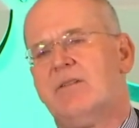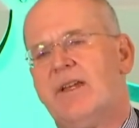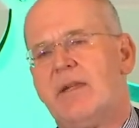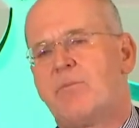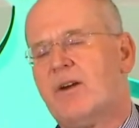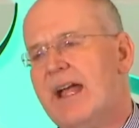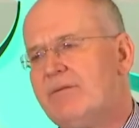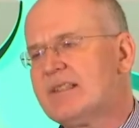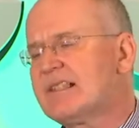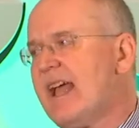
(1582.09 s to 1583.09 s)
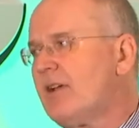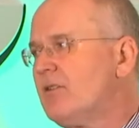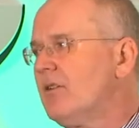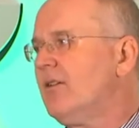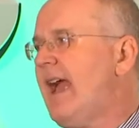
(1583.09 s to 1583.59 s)
of a private
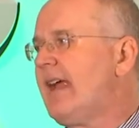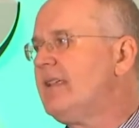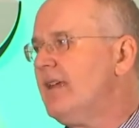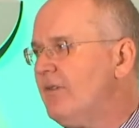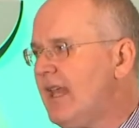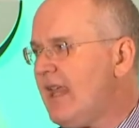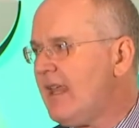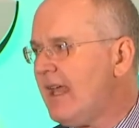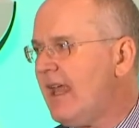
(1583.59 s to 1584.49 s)
sector activity,